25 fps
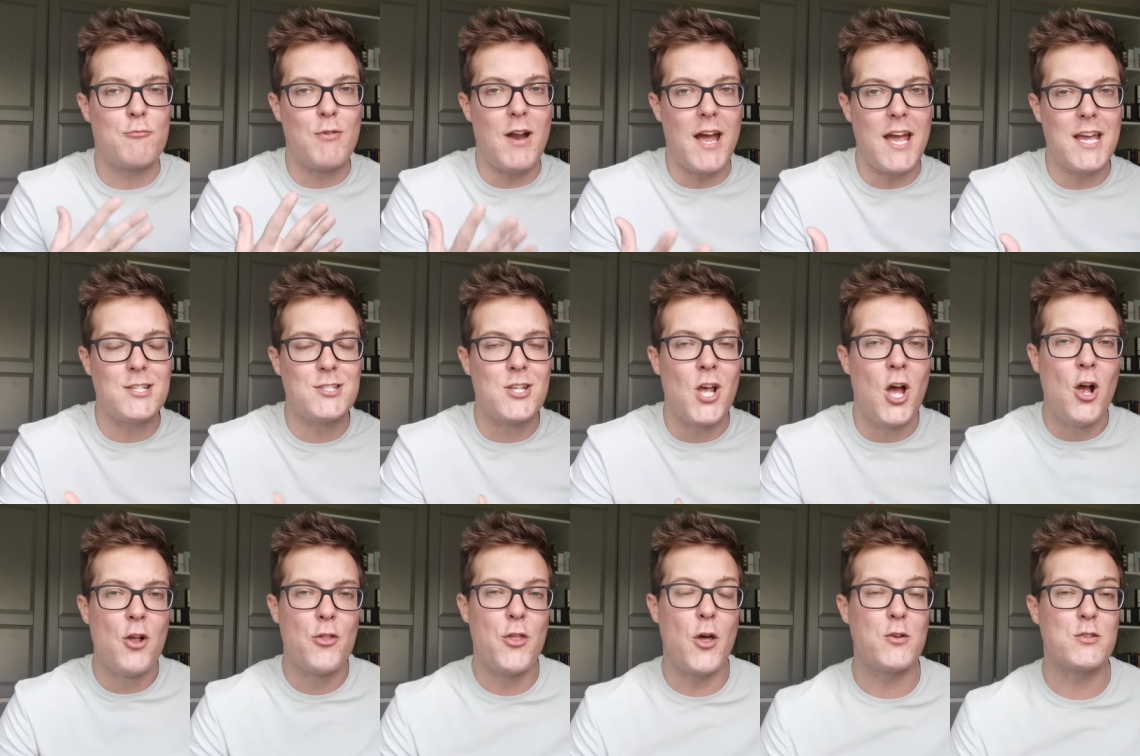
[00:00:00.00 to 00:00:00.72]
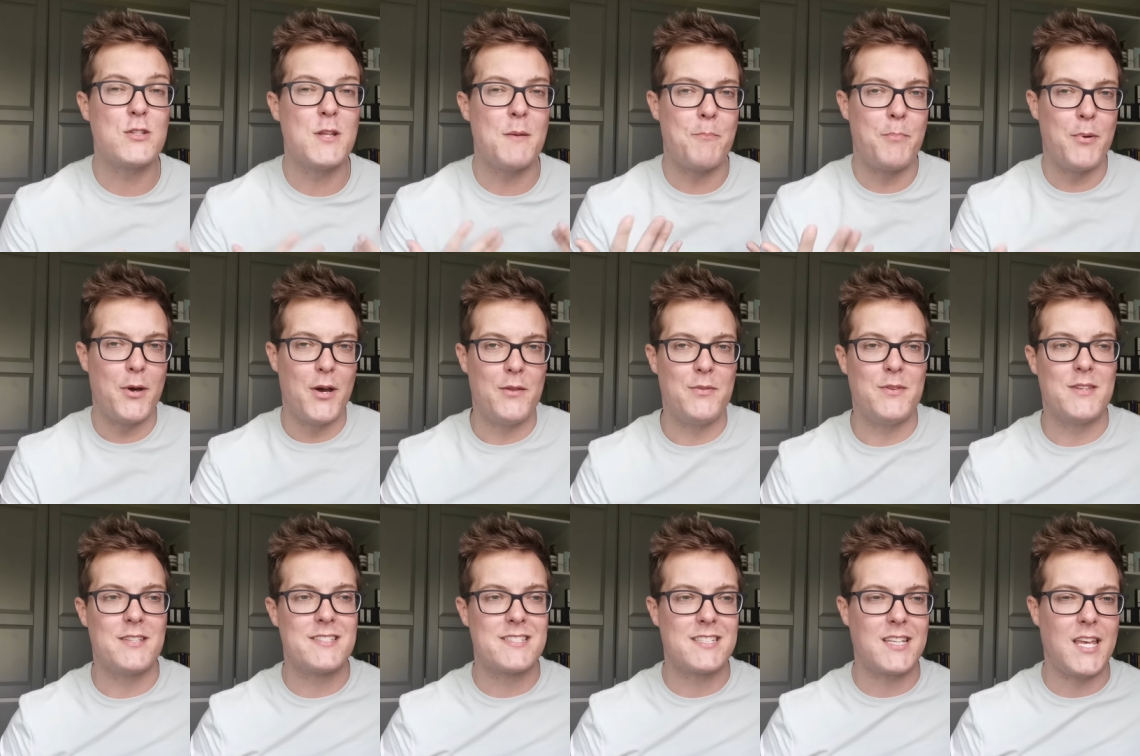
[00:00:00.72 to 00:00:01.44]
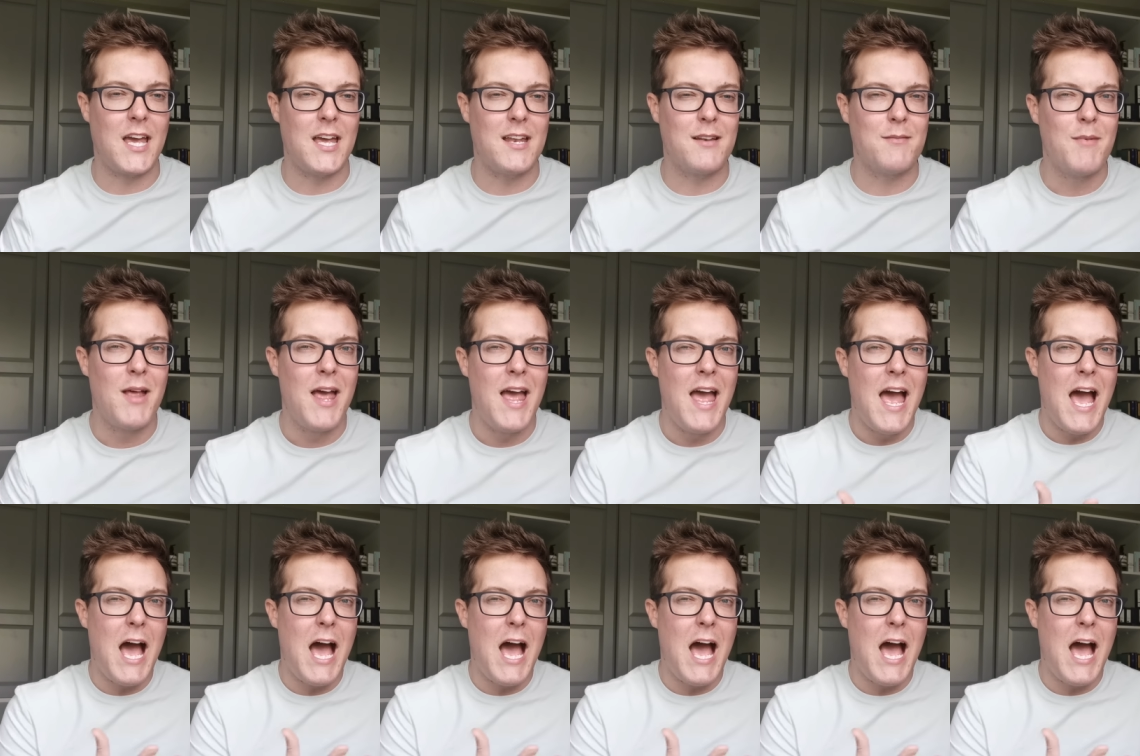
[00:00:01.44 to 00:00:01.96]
rays, those that burn the skin.